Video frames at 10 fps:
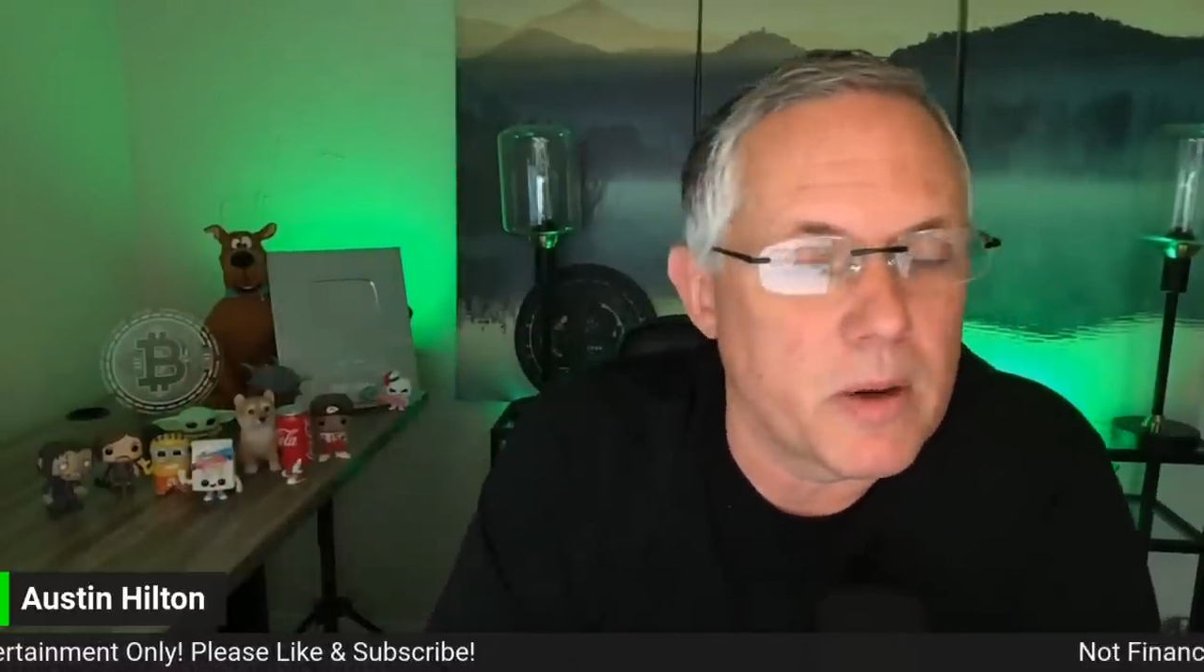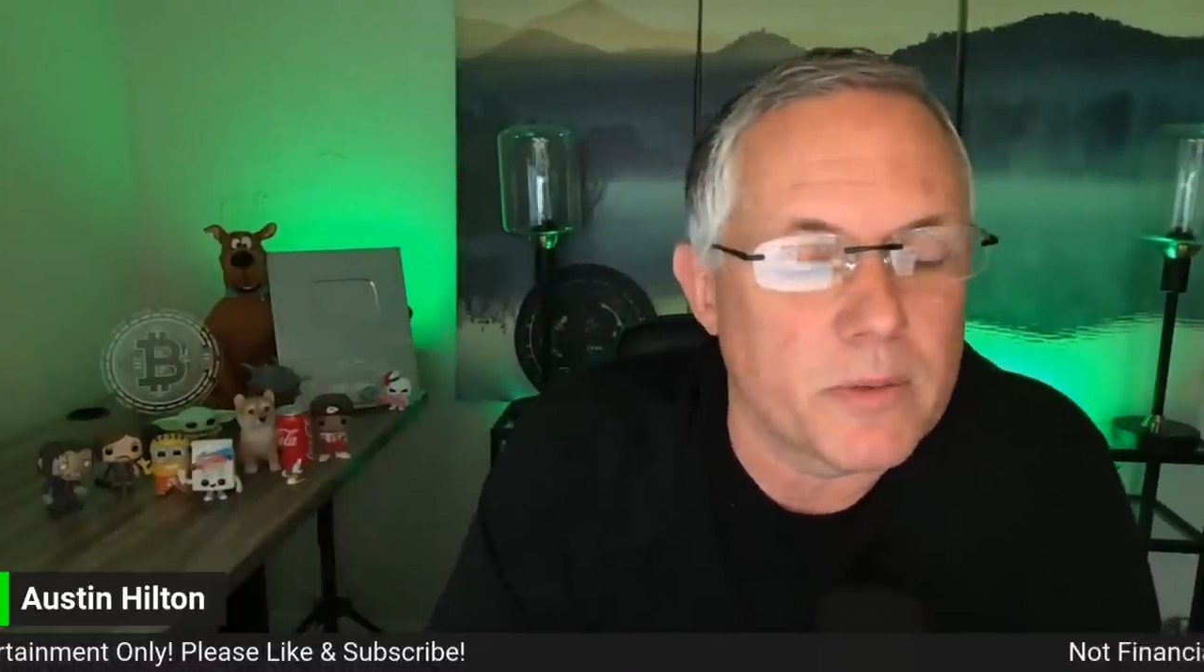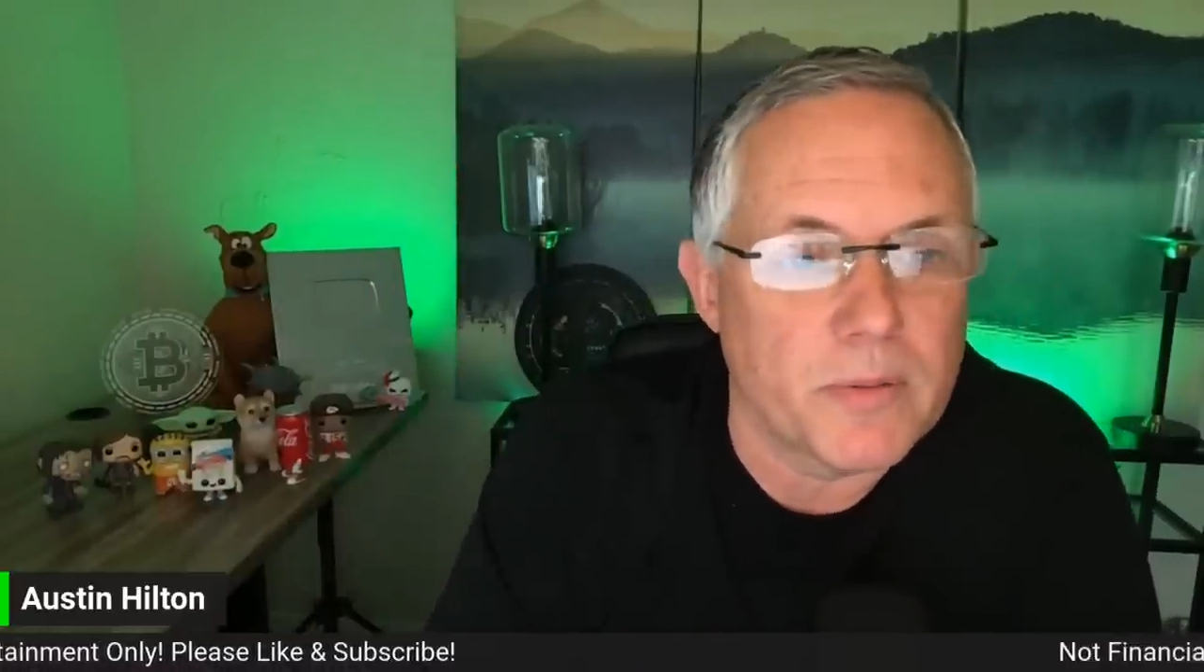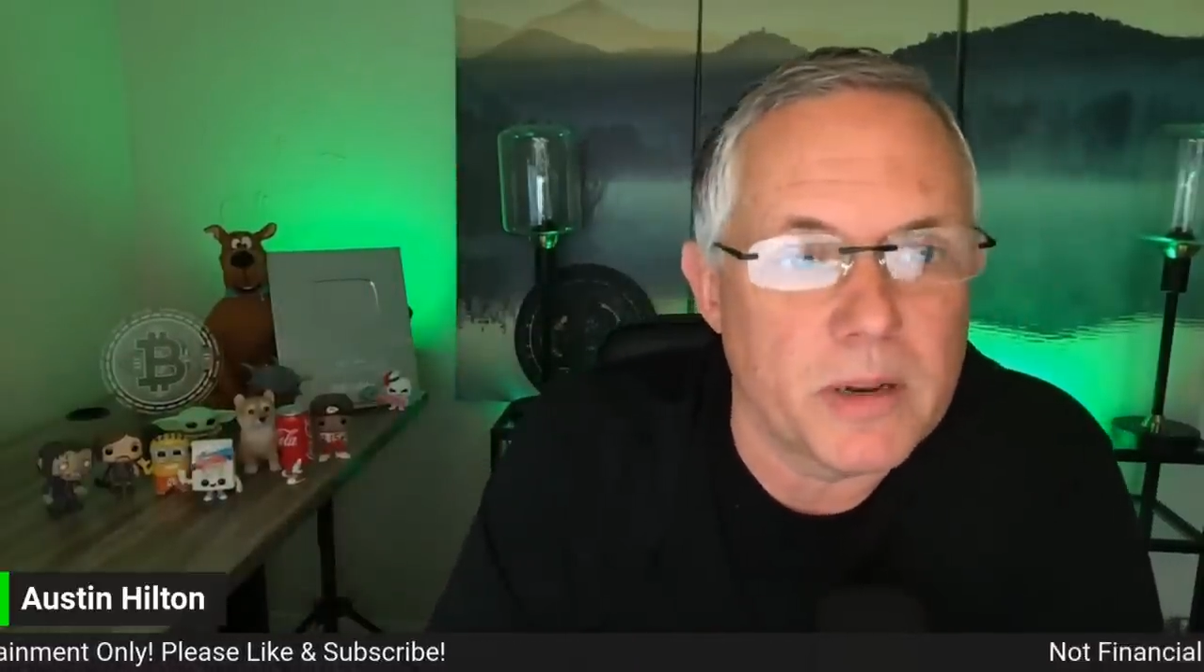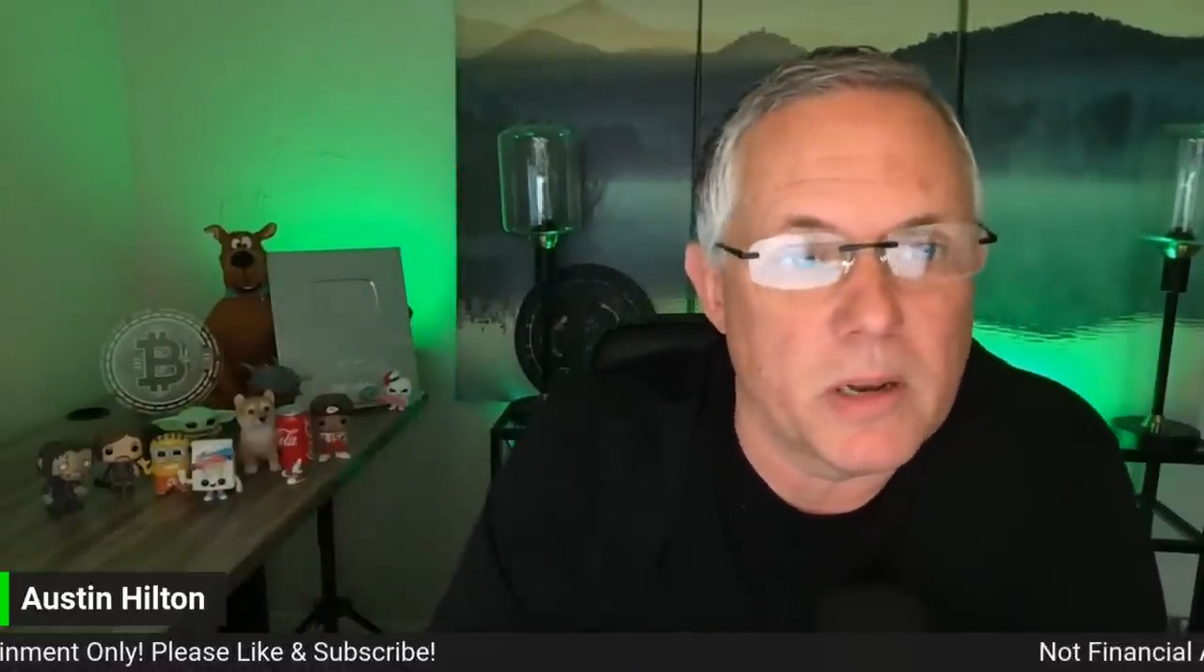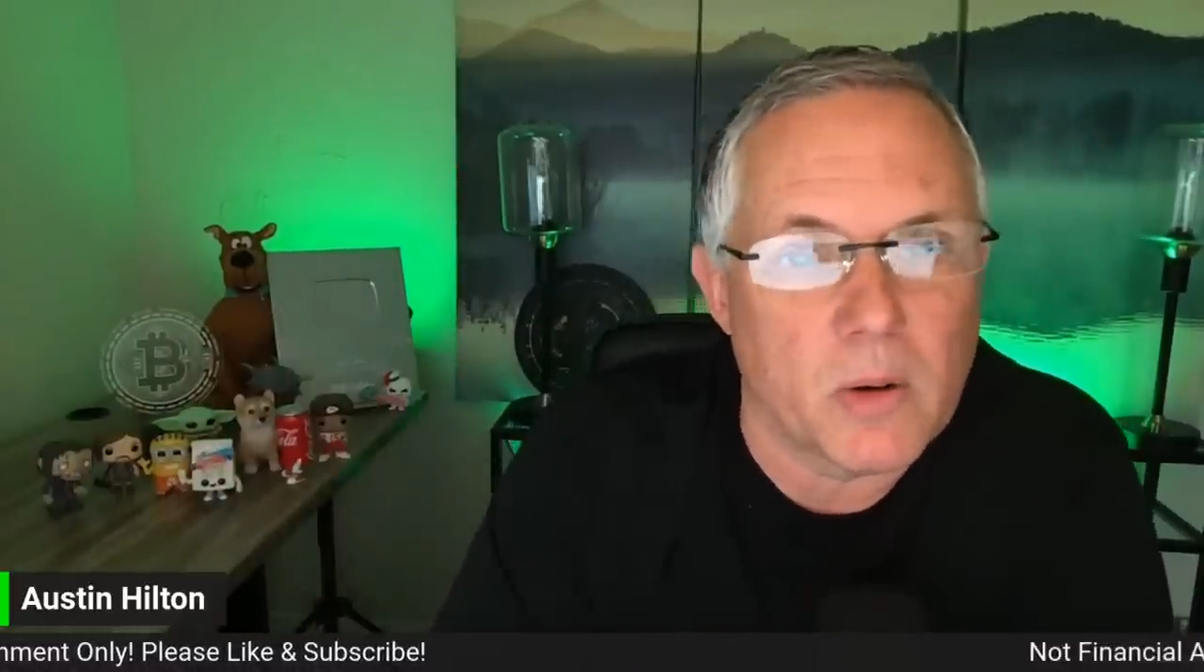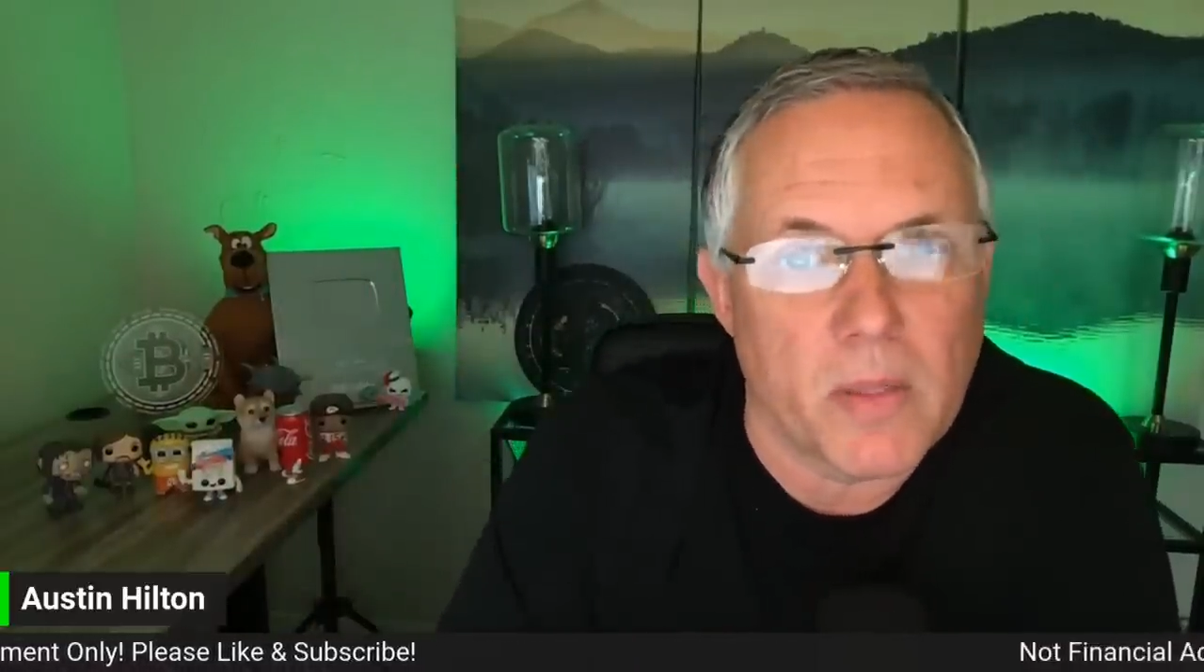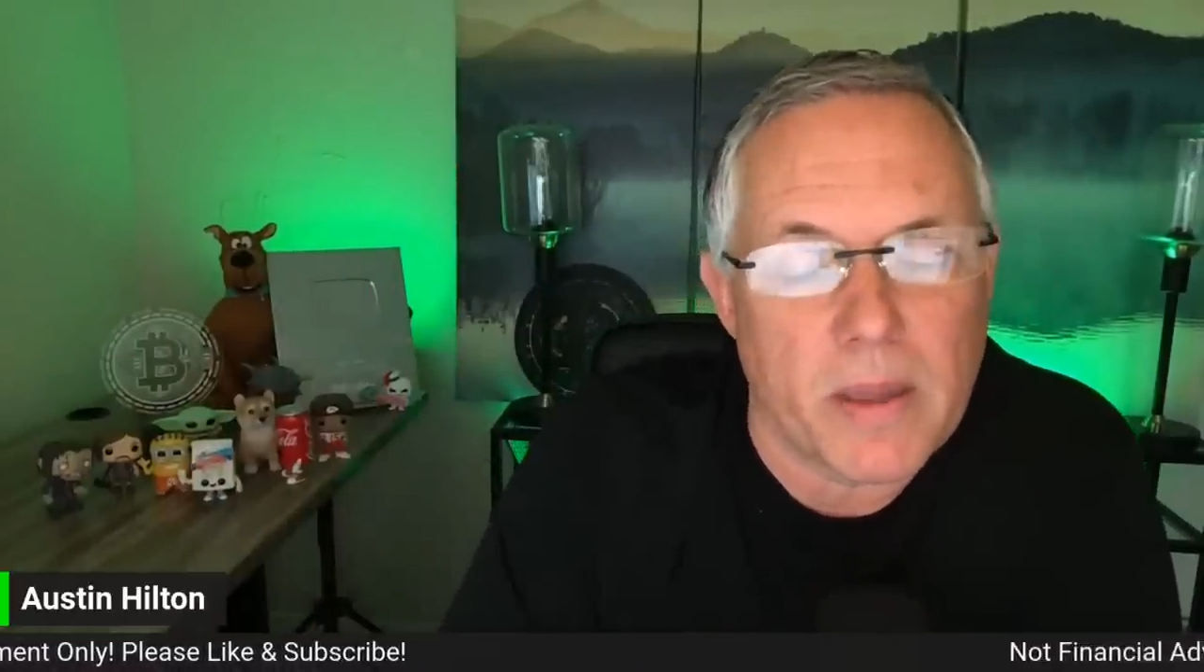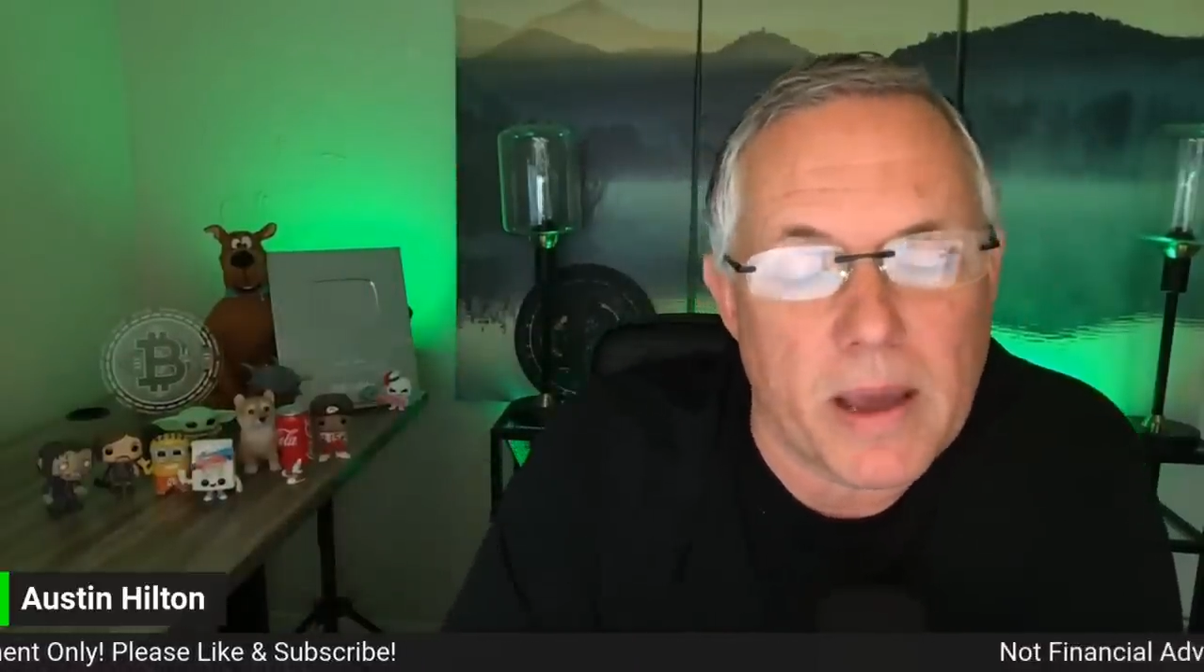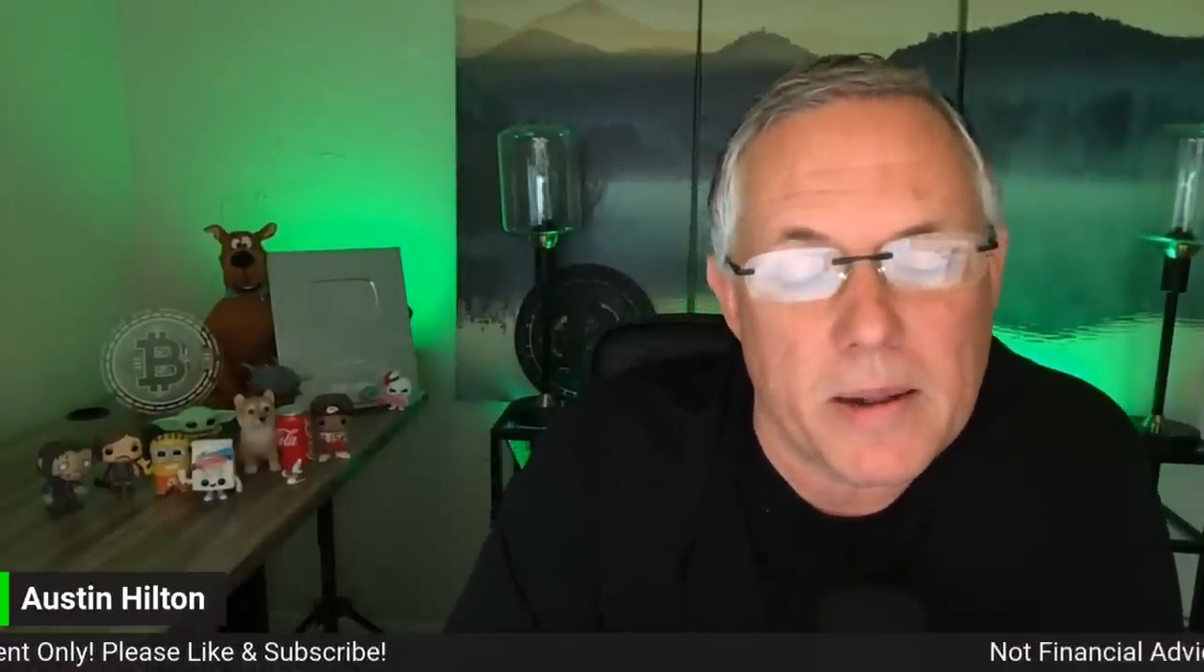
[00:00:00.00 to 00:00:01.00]
after video
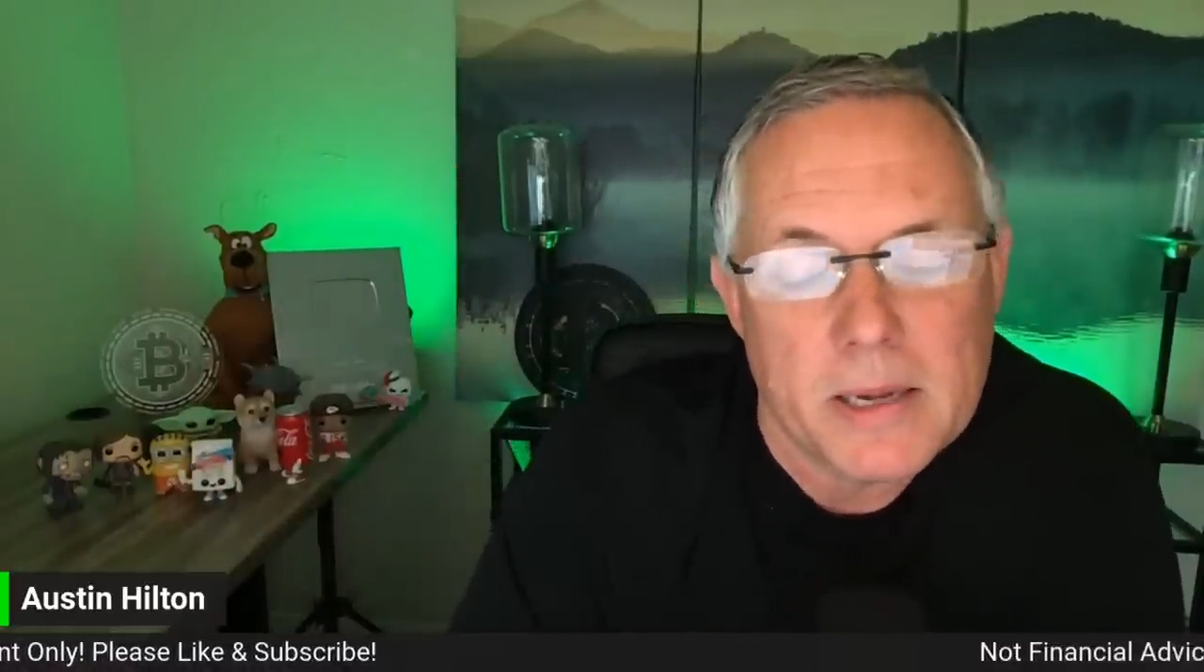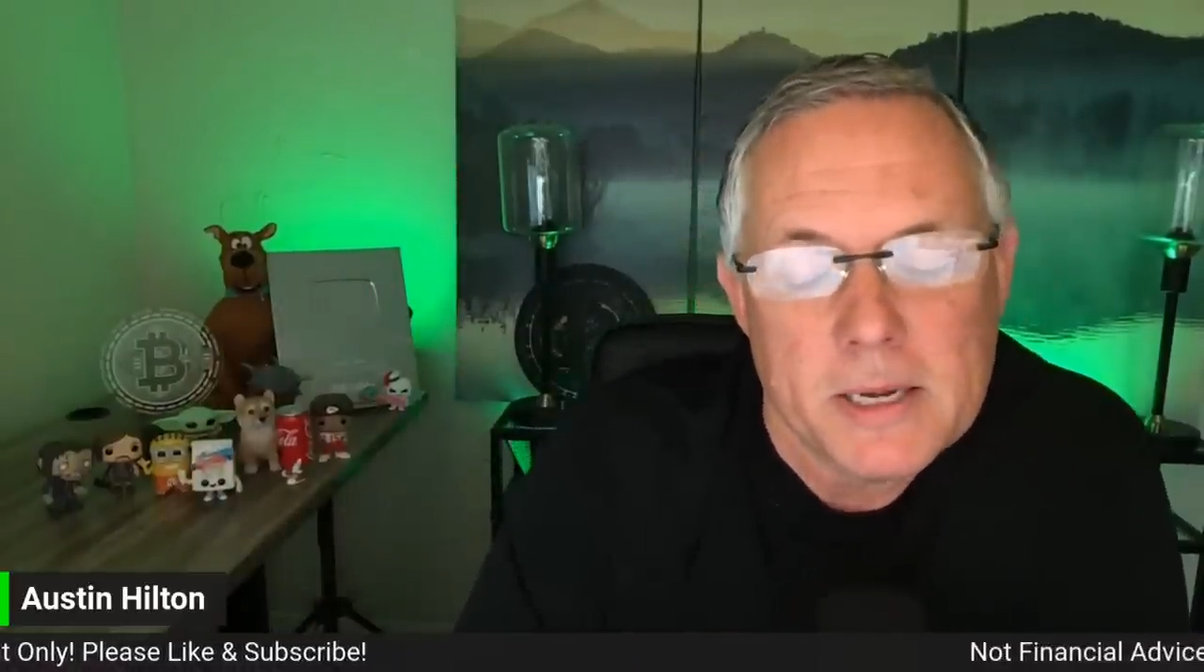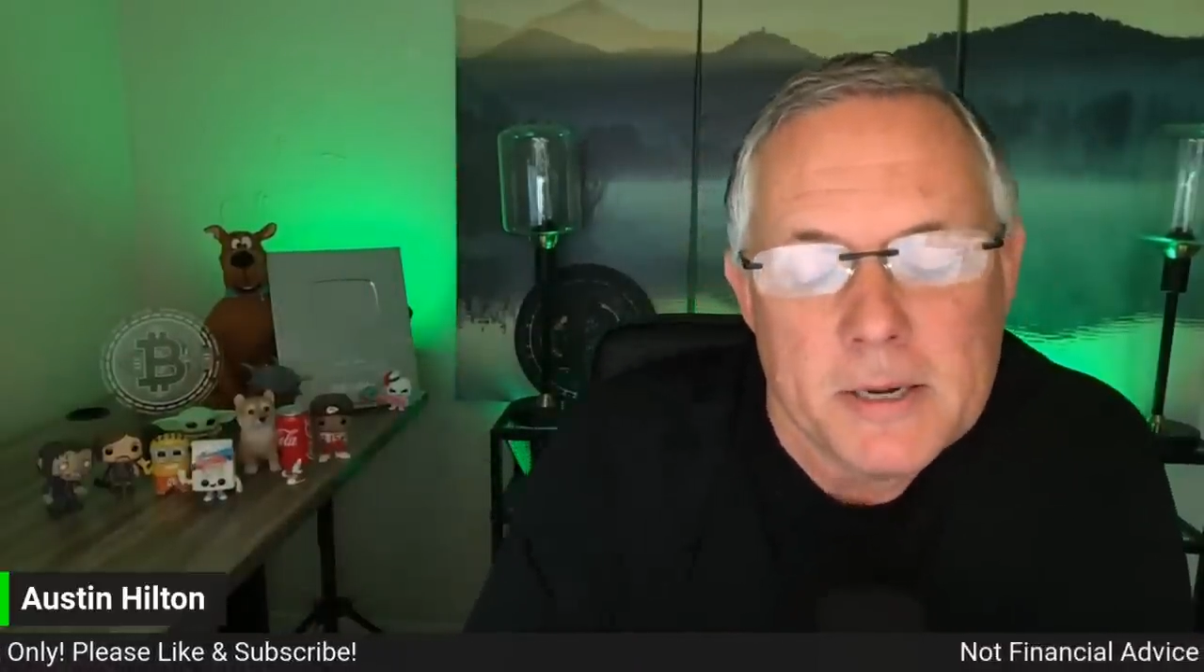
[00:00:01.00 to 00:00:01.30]
on that.